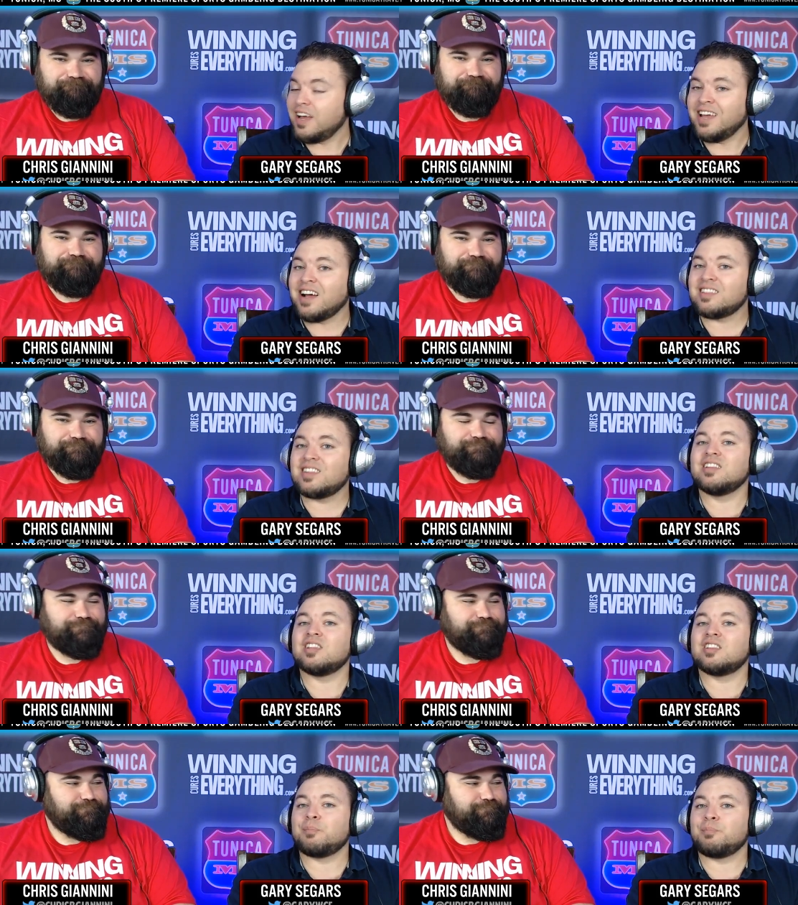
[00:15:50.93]
Speaker 1: and I think
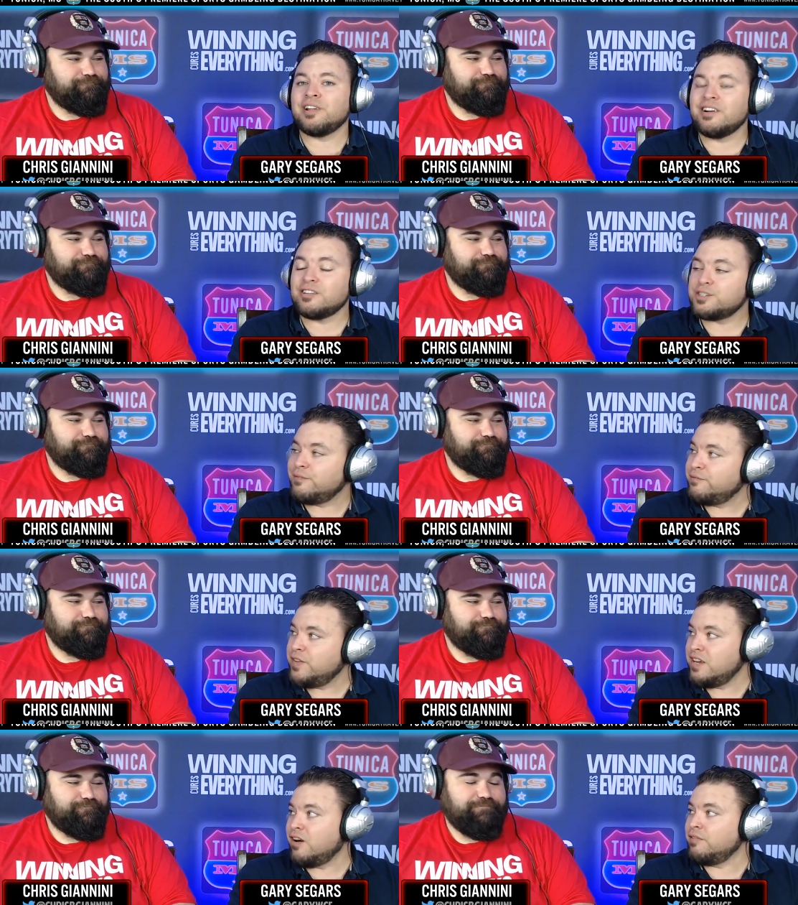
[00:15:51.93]
that the players
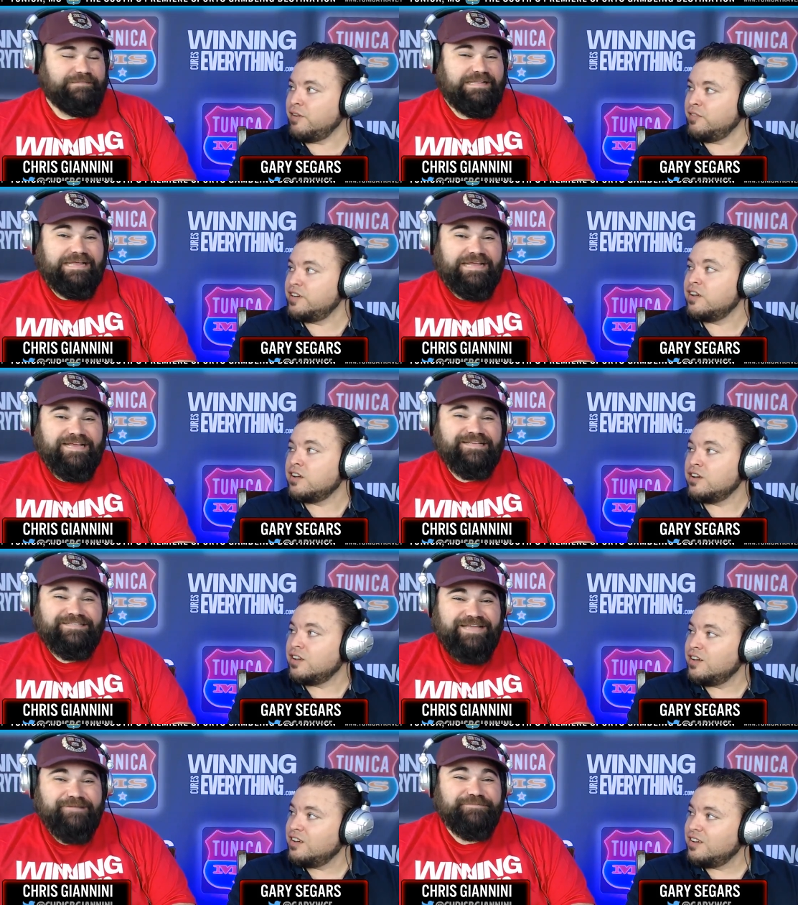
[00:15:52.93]
feed off of it.
Speaker 2: He
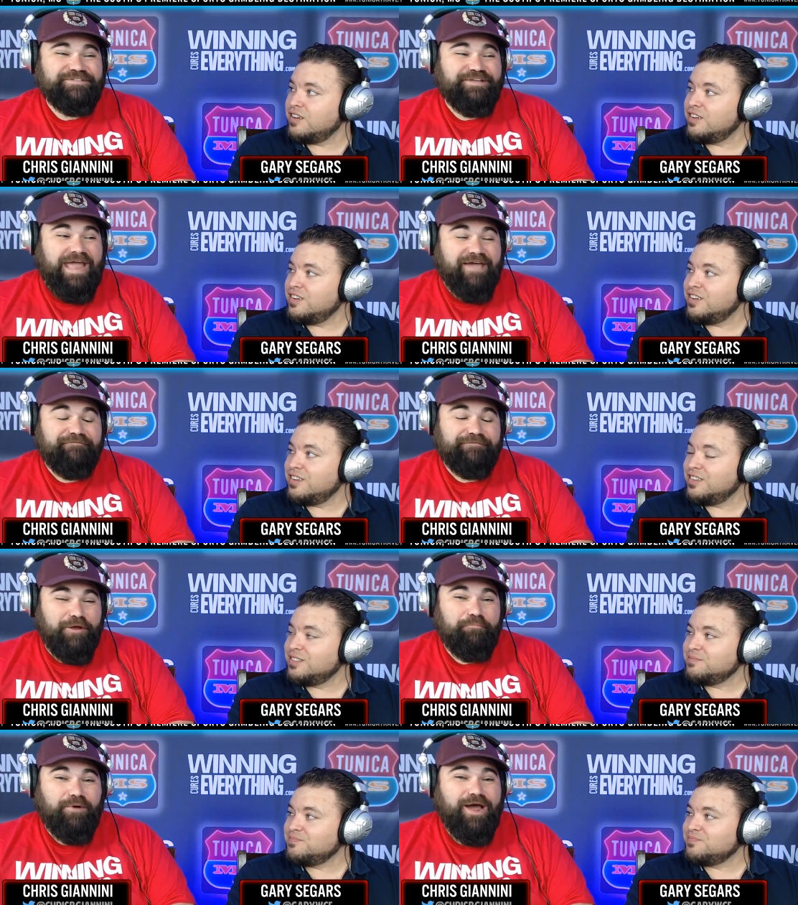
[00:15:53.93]
seems to have
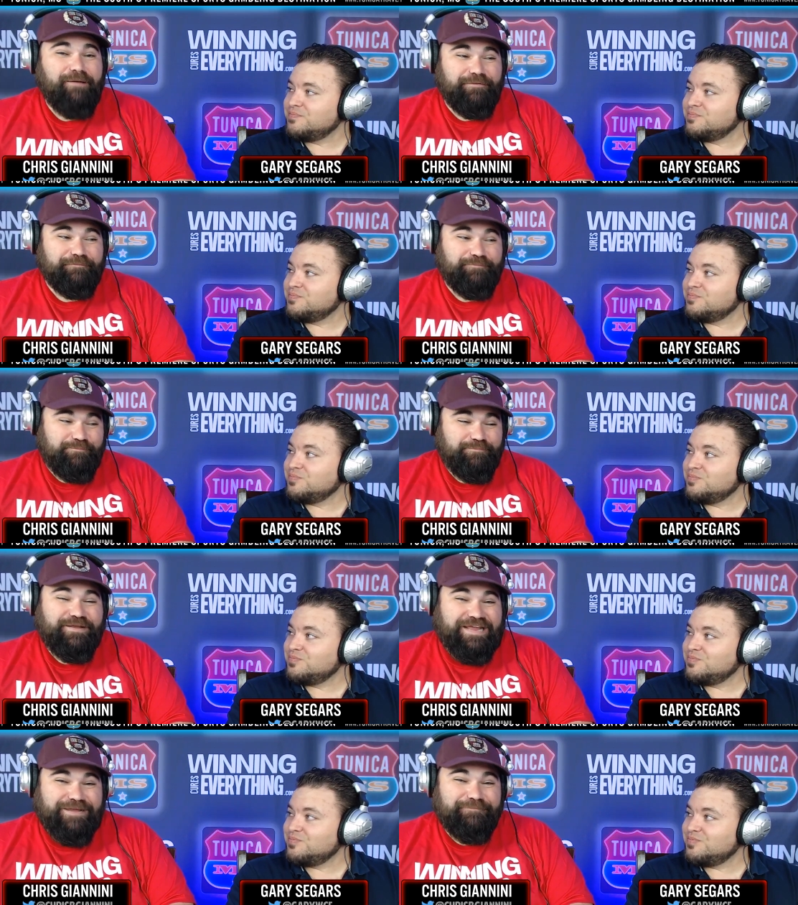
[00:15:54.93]
no problem
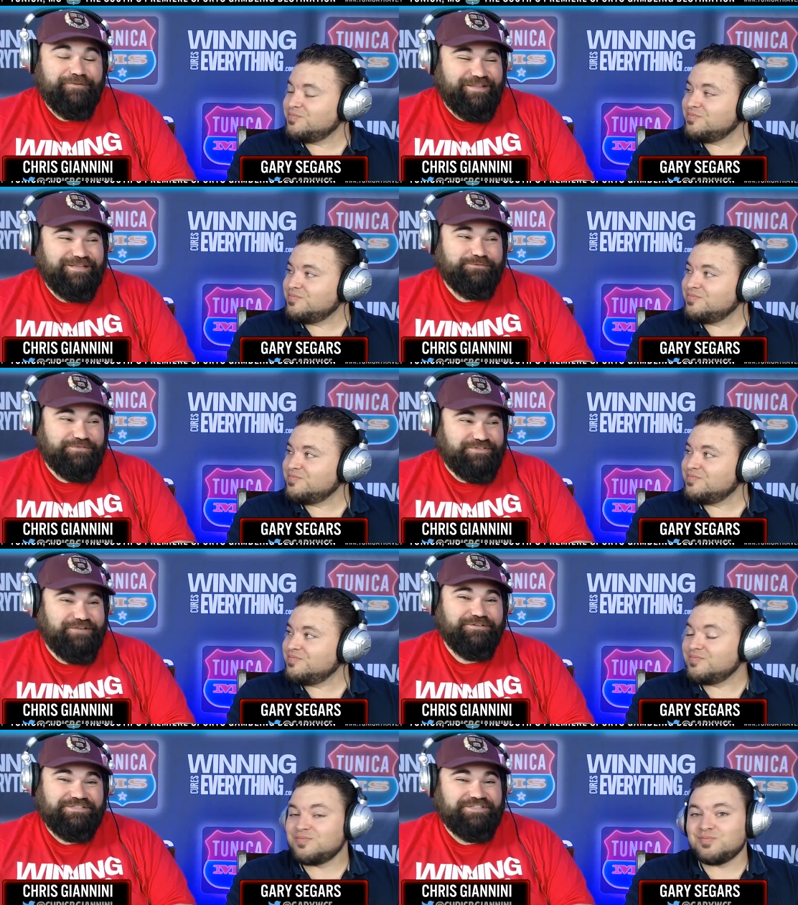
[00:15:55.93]
keeping these
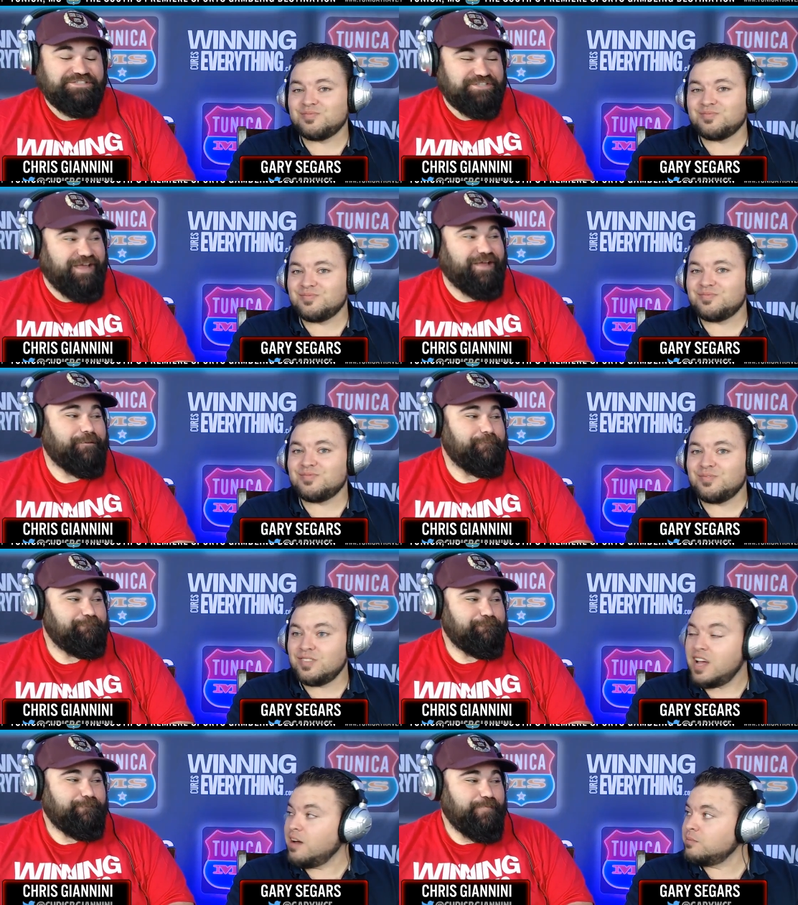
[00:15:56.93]
receivers in check.
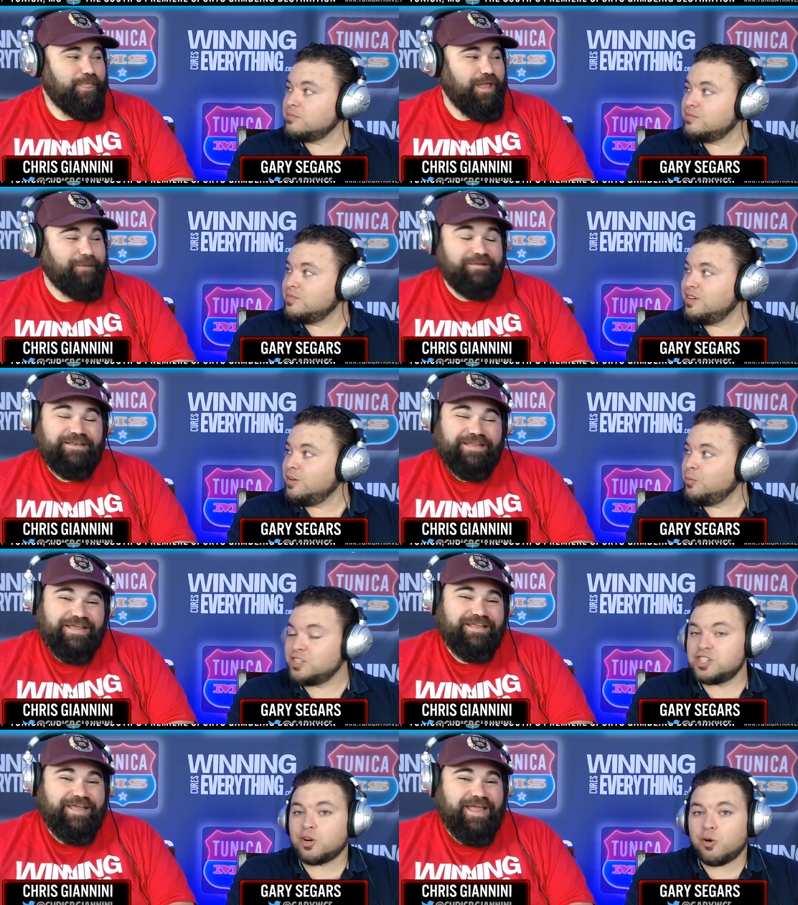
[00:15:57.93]
Speaker 1: Yeah. I mean, which
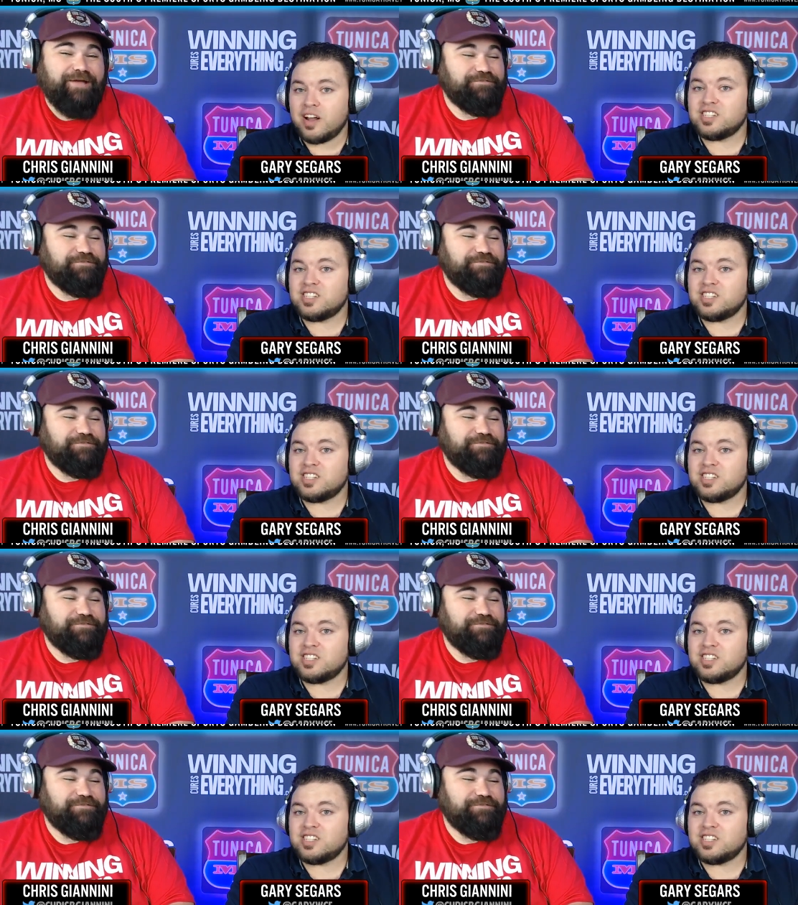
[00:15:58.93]
is crazy